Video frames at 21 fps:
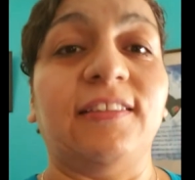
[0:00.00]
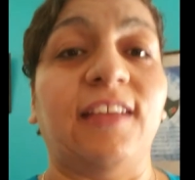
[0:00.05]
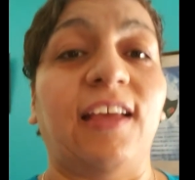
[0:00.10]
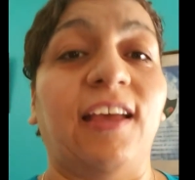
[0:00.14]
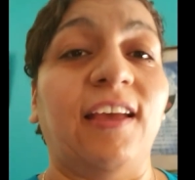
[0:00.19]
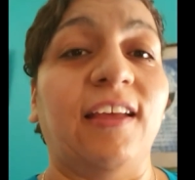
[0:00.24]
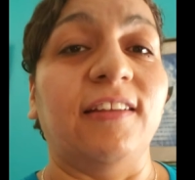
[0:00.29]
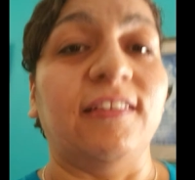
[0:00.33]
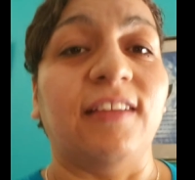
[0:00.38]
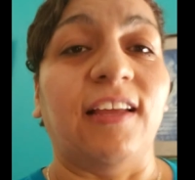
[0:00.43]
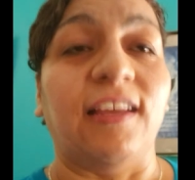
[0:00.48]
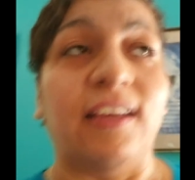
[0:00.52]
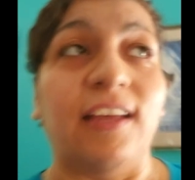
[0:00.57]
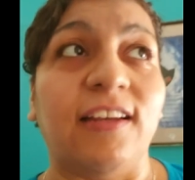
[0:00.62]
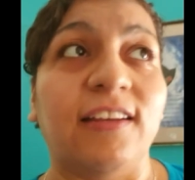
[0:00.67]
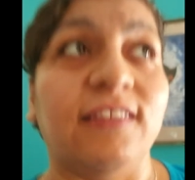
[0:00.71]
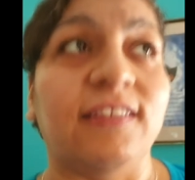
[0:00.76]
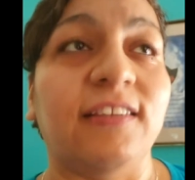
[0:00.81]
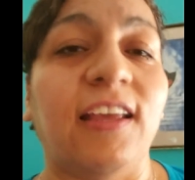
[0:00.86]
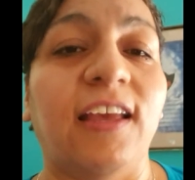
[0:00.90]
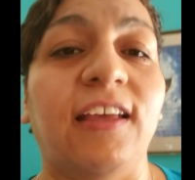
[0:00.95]
And I
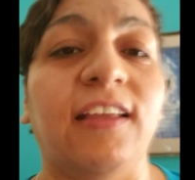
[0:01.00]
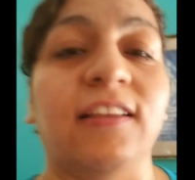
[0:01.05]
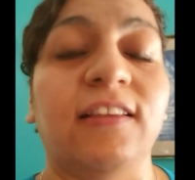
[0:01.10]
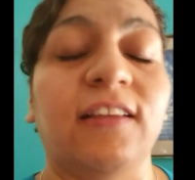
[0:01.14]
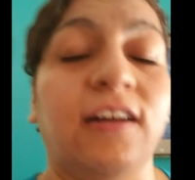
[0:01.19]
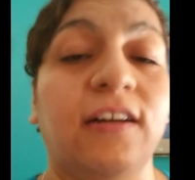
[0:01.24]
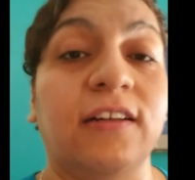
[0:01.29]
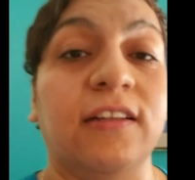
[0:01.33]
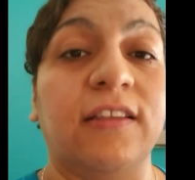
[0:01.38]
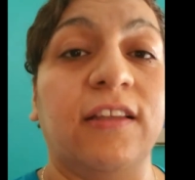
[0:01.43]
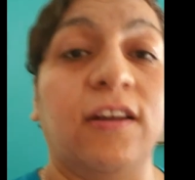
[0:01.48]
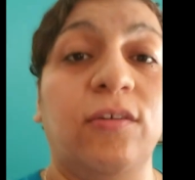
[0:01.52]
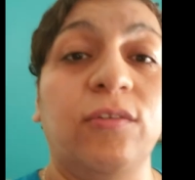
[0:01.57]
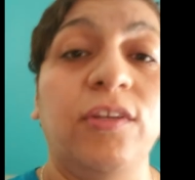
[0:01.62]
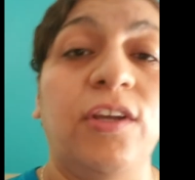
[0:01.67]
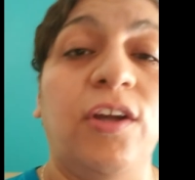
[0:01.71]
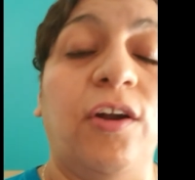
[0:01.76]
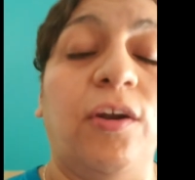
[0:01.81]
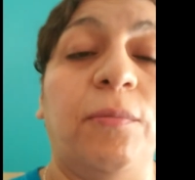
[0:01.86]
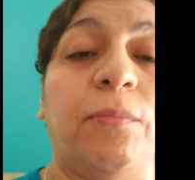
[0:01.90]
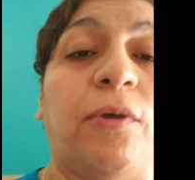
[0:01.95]
gotta say, the only
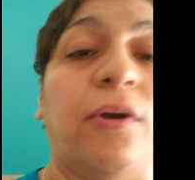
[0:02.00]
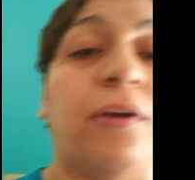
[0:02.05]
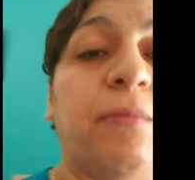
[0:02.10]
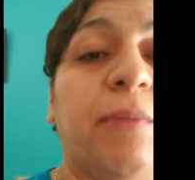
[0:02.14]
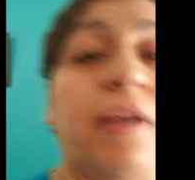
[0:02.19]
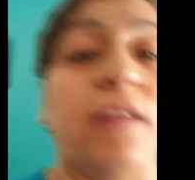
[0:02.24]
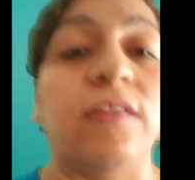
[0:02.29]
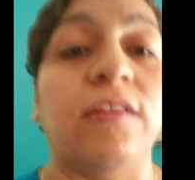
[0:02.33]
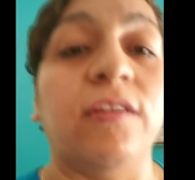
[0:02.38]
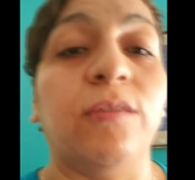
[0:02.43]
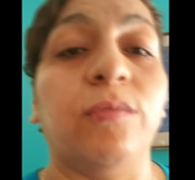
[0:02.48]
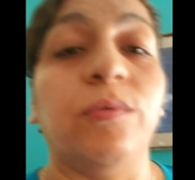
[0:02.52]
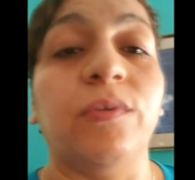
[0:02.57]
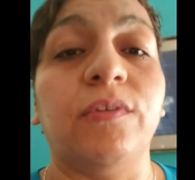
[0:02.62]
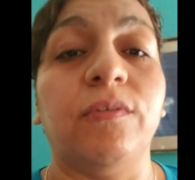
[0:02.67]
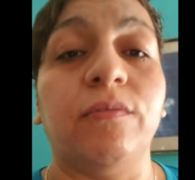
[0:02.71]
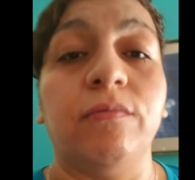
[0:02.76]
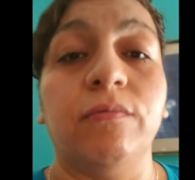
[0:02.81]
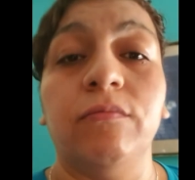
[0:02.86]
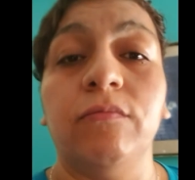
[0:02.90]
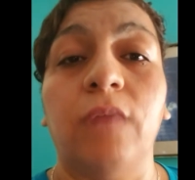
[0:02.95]
hard part about this
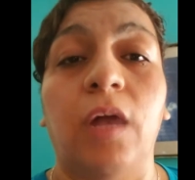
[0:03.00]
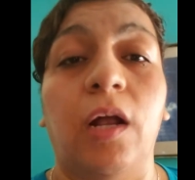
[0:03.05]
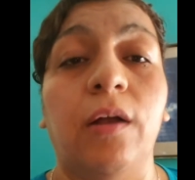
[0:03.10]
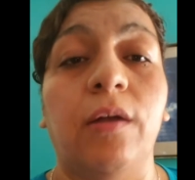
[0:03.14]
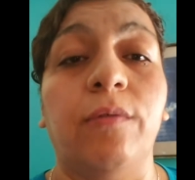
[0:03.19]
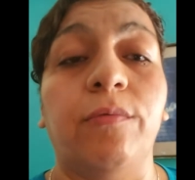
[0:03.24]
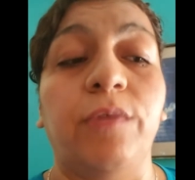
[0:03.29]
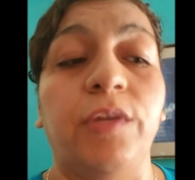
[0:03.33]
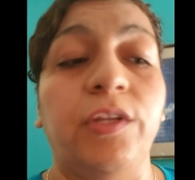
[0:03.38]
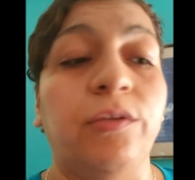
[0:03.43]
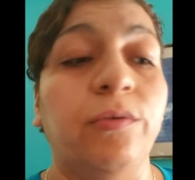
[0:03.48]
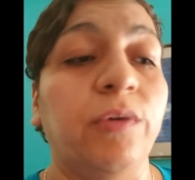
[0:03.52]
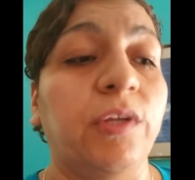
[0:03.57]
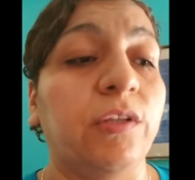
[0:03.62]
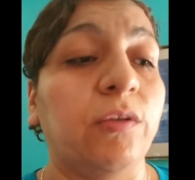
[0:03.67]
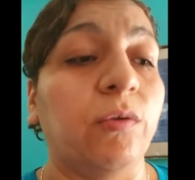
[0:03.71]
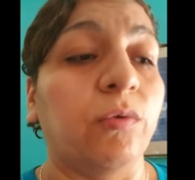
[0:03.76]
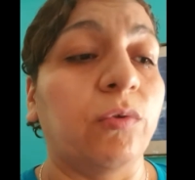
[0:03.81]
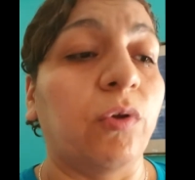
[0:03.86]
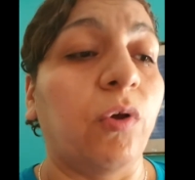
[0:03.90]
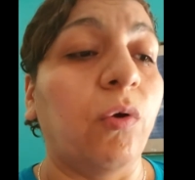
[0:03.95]
was redoing
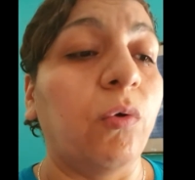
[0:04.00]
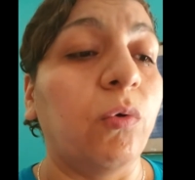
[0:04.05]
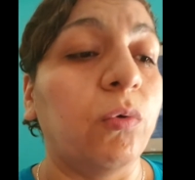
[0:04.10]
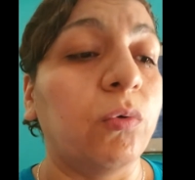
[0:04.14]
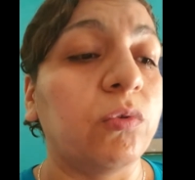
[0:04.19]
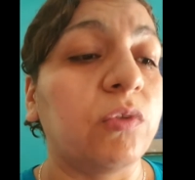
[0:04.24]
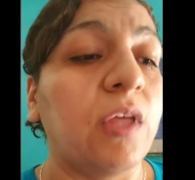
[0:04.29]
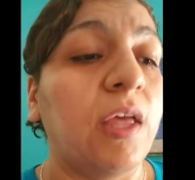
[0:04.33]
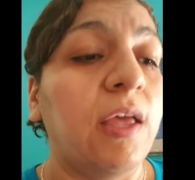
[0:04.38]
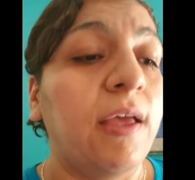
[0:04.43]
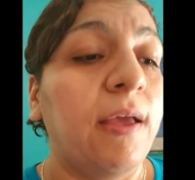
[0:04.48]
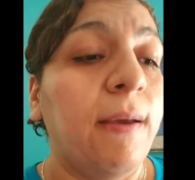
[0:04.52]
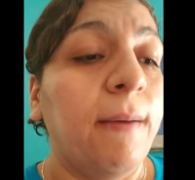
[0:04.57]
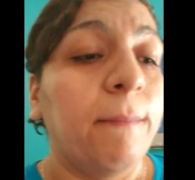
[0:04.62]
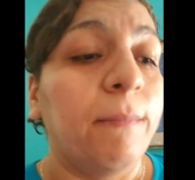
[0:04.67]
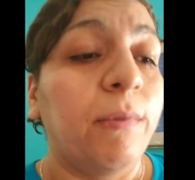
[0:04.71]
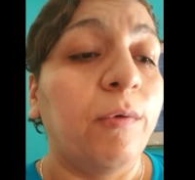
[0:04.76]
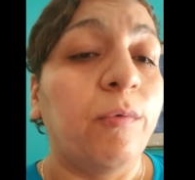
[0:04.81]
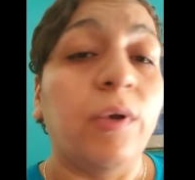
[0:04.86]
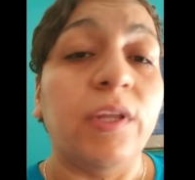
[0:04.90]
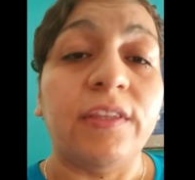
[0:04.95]
those holes,
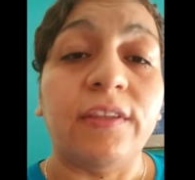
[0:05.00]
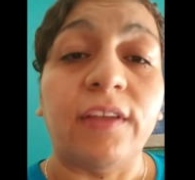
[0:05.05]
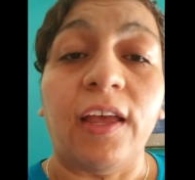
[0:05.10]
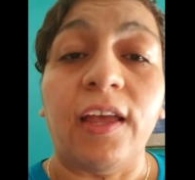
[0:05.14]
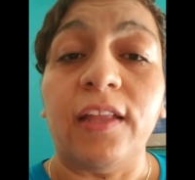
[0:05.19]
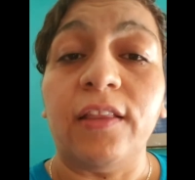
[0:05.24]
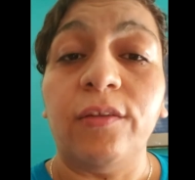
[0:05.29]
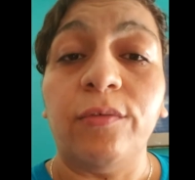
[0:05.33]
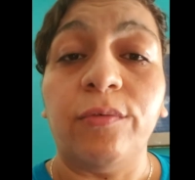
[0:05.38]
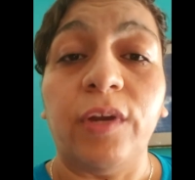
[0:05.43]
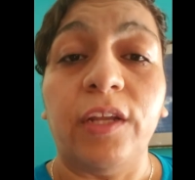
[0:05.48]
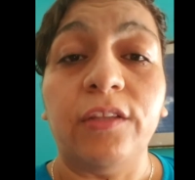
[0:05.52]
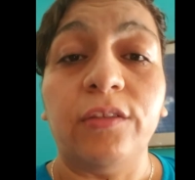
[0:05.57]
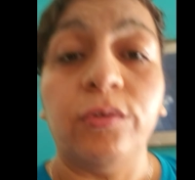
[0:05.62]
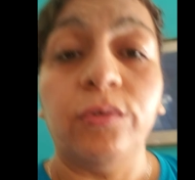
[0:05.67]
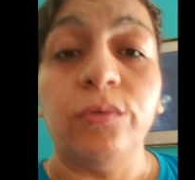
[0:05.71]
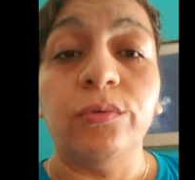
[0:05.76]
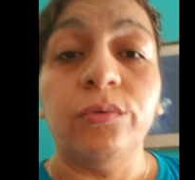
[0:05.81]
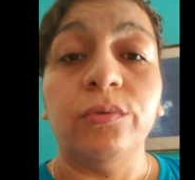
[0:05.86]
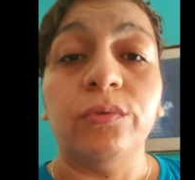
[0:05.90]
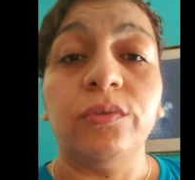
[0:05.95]
but once I had the right
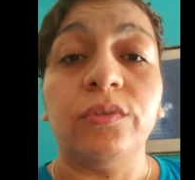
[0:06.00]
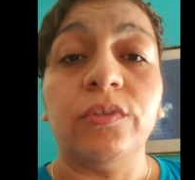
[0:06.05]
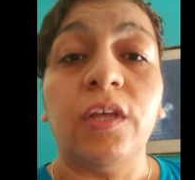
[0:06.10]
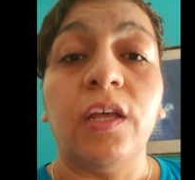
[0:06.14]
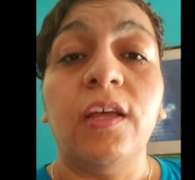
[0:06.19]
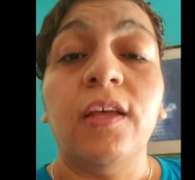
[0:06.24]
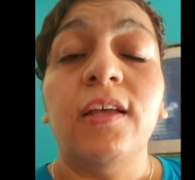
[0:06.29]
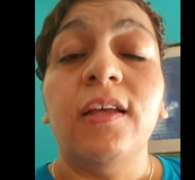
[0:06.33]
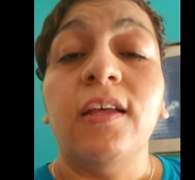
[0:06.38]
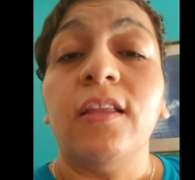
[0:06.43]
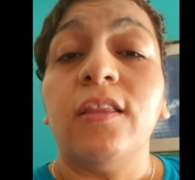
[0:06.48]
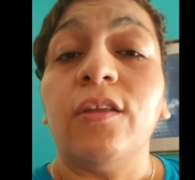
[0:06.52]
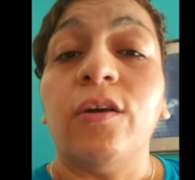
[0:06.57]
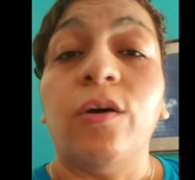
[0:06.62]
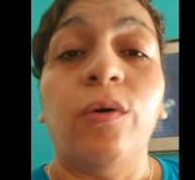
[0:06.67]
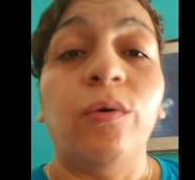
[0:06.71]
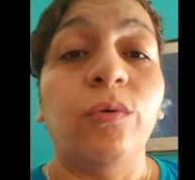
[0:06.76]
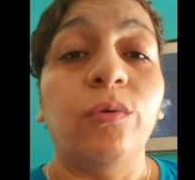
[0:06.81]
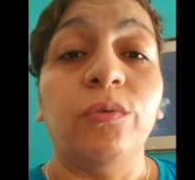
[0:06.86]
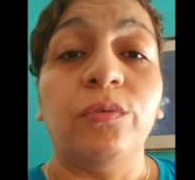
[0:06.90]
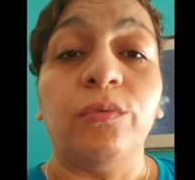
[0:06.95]
tools, the
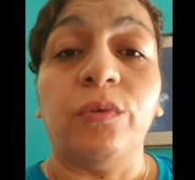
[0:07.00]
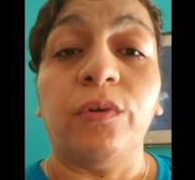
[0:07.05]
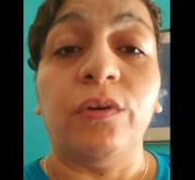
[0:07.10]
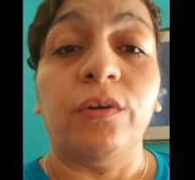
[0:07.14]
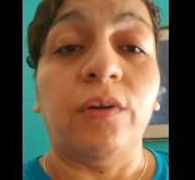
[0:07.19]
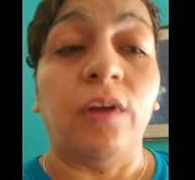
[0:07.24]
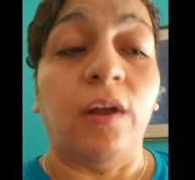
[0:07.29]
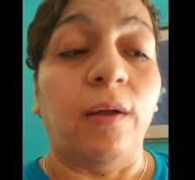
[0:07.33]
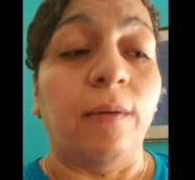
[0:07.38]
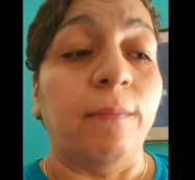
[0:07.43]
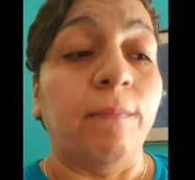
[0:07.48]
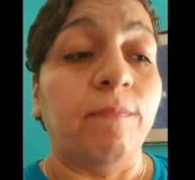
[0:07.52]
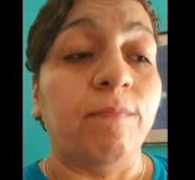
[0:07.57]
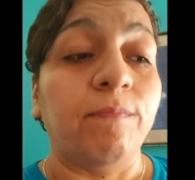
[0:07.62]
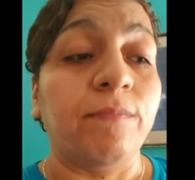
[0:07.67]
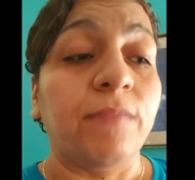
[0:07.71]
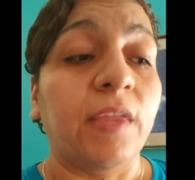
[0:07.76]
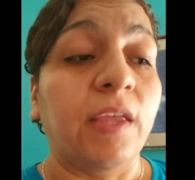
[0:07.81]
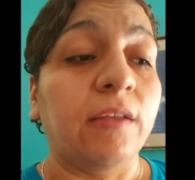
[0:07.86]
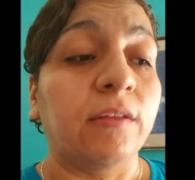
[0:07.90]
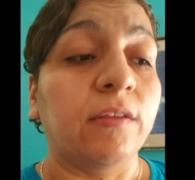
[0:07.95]
holes were
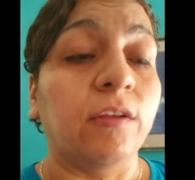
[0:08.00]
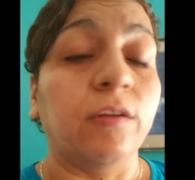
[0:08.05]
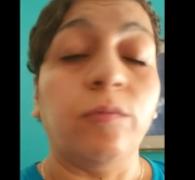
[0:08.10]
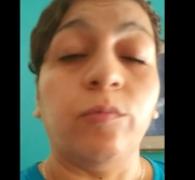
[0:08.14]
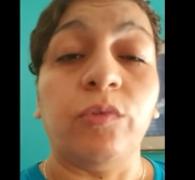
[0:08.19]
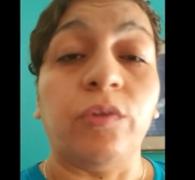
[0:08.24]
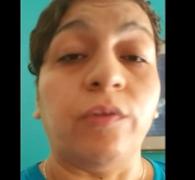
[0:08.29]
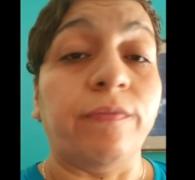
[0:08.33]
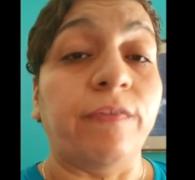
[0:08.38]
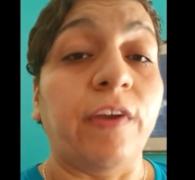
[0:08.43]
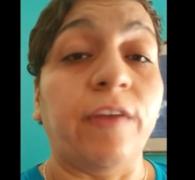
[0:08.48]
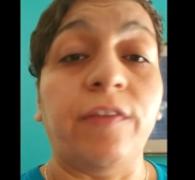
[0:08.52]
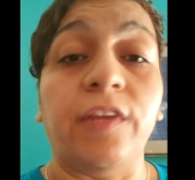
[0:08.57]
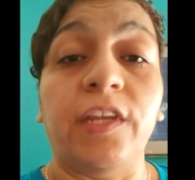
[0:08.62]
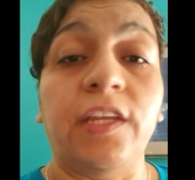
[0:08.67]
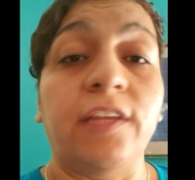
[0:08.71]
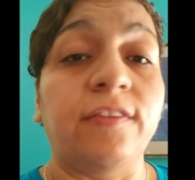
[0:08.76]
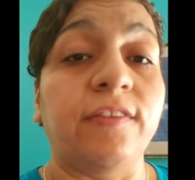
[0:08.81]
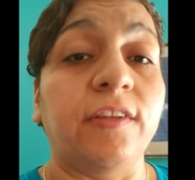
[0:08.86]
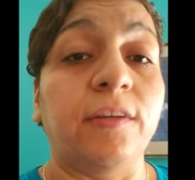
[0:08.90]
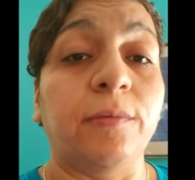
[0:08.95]
very
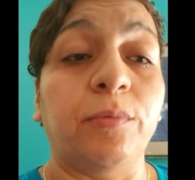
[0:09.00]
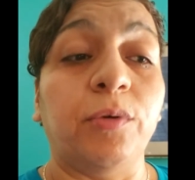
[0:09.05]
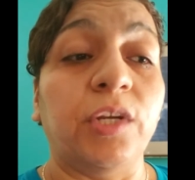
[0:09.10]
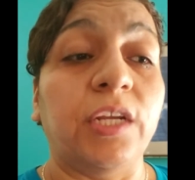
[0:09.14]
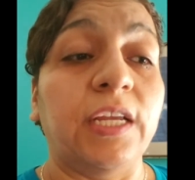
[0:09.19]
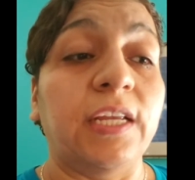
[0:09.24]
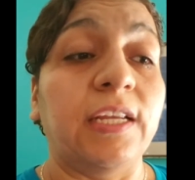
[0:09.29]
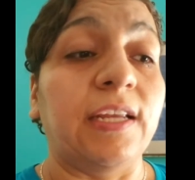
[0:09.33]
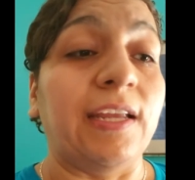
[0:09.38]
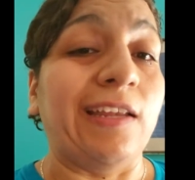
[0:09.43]
easy to put in.